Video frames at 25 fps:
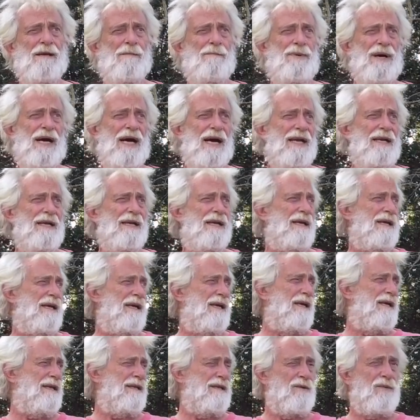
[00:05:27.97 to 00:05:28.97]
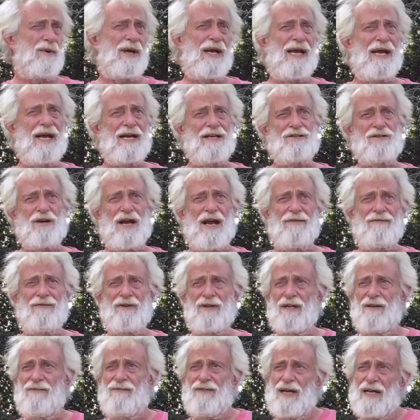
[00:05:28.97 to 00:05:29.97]
But the way I
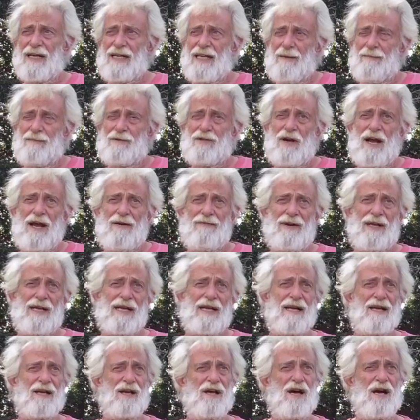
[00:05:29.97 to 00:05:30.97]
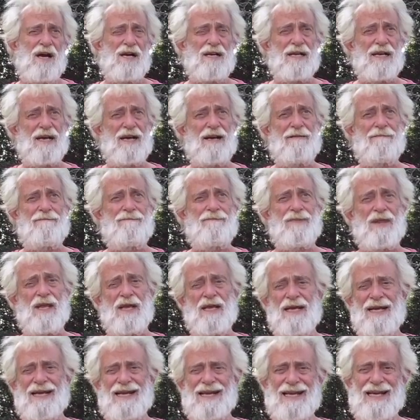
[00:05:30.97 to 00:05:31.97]
travel, if I keep traveling along
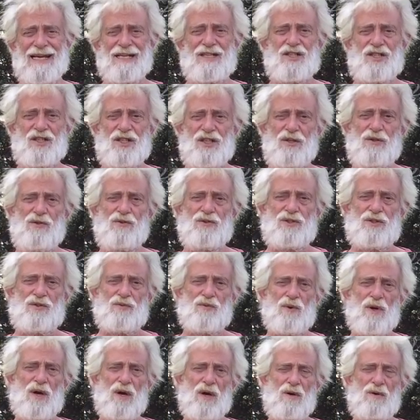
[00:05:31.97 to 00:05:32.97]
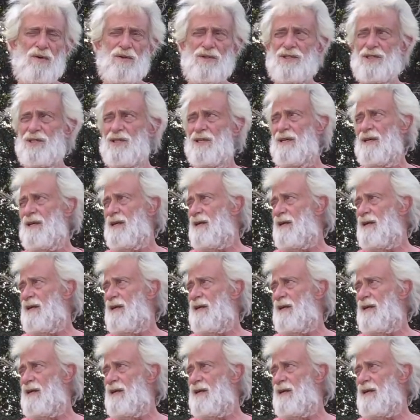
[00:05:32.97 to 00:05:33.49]
the less used roads,